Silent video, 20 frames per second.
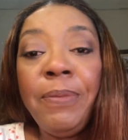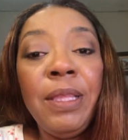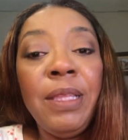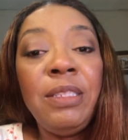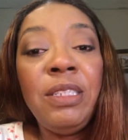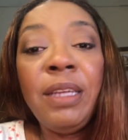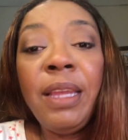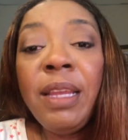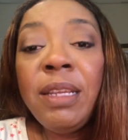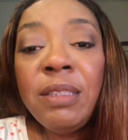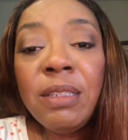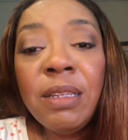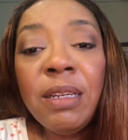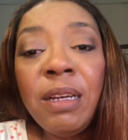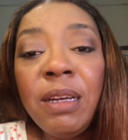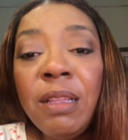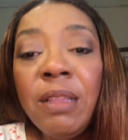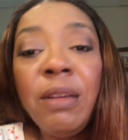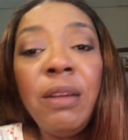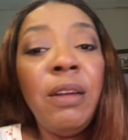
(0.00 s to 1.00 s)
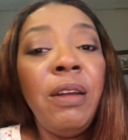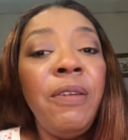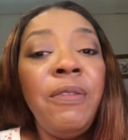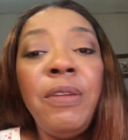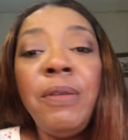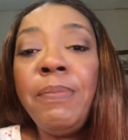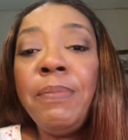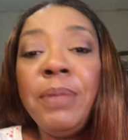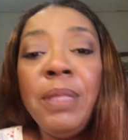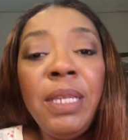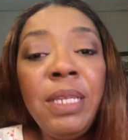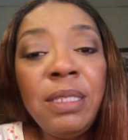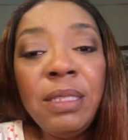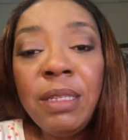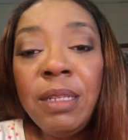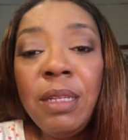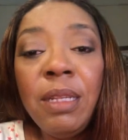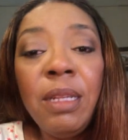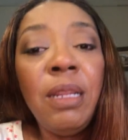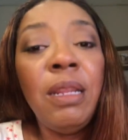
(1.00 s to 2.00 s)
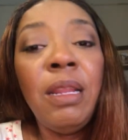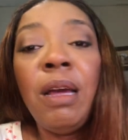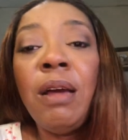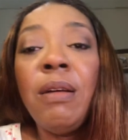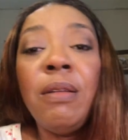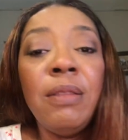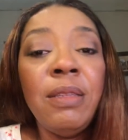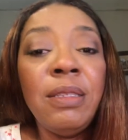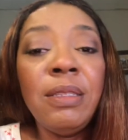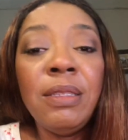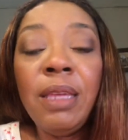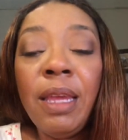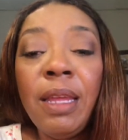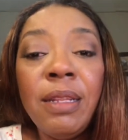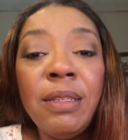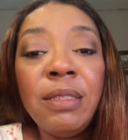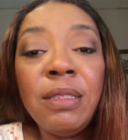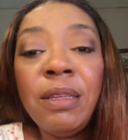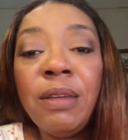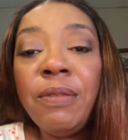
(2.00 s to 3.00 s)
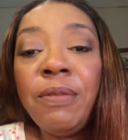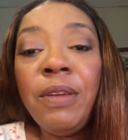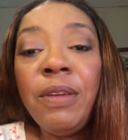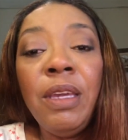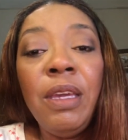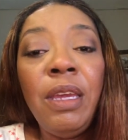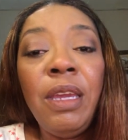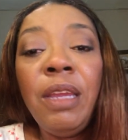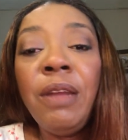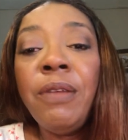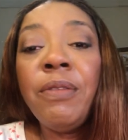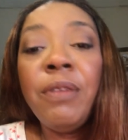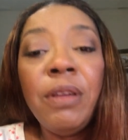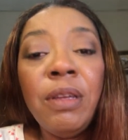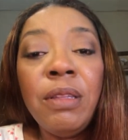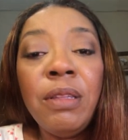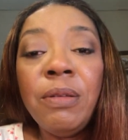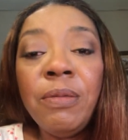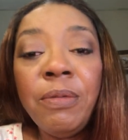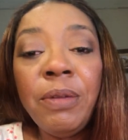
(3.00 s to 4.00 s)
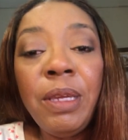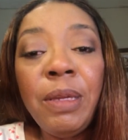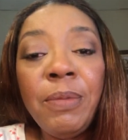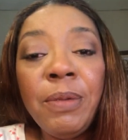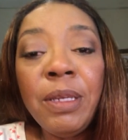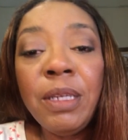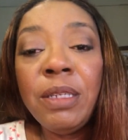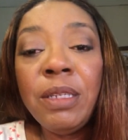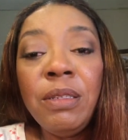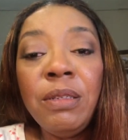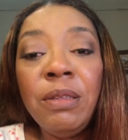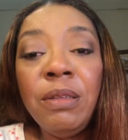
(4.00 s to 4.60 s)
change the color of it, bleaching it and all this kind of stuff every other week, because